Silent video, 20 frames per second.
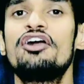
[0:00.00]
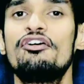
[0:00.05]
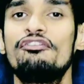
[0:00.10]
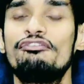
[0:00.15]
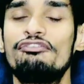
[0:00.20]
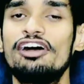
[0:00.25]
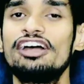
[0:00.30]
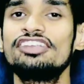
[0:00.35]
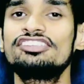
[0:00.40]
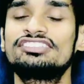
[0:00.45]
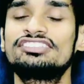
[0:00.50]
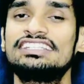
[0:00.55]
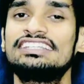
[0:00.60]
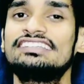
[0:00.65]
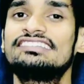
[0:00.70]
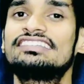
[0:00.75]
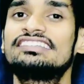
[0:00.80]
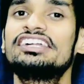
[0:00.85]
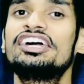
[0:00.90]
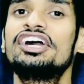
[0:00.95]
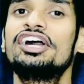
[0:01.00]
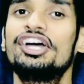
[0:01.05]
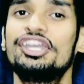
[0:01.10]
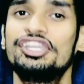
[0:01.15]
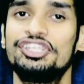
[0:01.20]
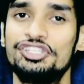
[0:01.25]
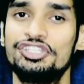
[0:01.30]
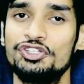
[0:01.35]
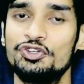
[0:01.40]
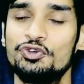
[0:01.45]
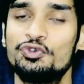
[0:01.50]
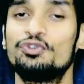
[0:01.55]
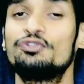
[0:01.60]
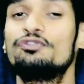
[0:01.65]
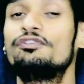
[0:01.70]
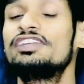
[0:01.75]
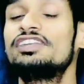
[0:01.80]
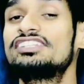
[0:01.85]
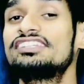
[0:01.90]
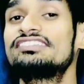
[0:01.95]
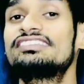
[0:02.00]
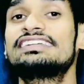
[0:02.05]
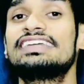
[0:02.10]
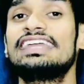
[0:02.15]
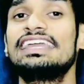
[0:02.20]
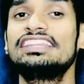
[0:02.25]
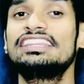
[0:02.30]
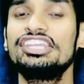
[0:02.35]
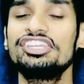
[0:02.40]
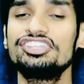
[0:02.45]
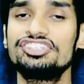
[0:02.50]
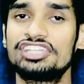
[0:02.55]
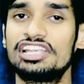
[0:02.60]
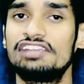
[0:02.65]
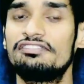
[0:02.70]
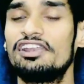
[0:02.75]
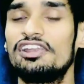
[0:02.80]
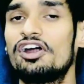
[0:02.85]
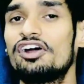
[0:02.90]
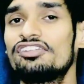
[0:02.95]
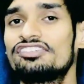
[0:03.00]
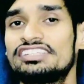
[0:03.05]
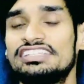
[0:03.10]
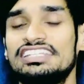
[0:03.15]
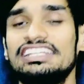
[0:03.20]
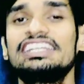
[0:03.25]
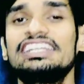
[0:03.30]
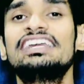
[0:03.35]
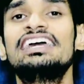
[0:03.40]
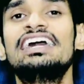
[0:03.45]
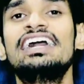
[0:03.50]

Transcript: First is u, which is initial velocity.